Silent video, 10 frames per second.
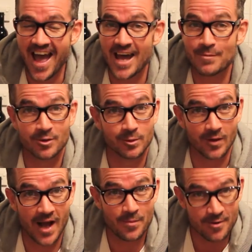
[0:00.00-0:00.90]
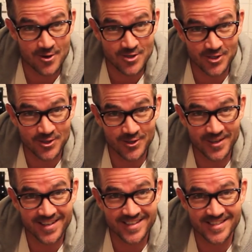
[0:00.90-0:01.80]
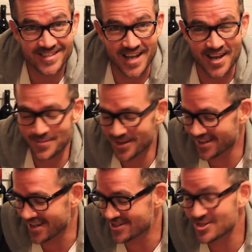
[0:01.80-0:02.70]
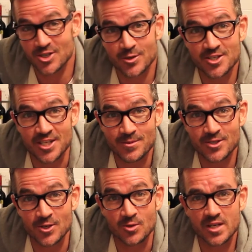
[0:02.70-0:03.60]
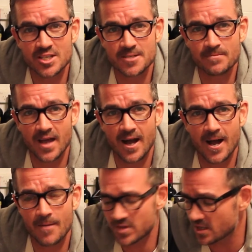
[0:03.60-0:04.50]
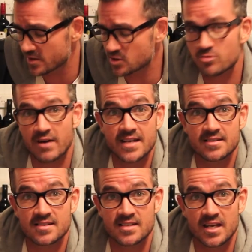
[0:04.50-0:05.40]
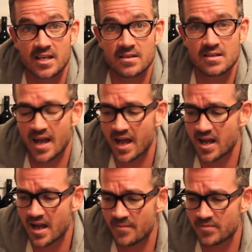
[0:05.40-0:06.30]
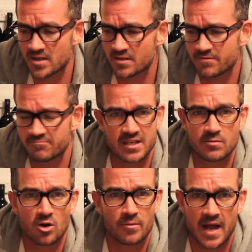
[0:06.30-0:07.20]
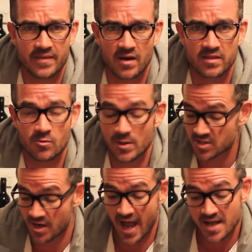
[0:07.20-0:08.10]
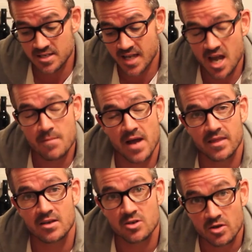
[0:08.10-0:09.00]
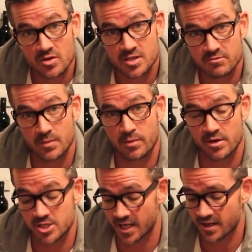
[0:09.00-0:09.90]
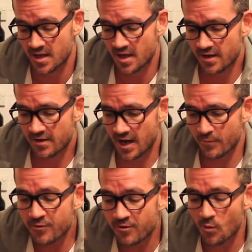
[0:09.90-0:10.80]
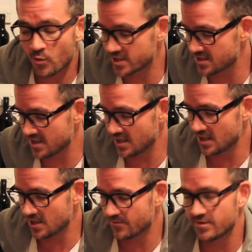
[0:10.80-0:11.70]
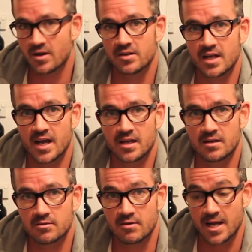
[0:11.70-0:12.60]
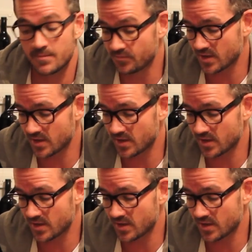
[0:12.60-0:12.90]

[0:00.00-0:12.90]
admirable approach to sustainability and stewardship too, which is great to see. You can read more about that on their website, as you can about their nursery project, from which the Viognier grape,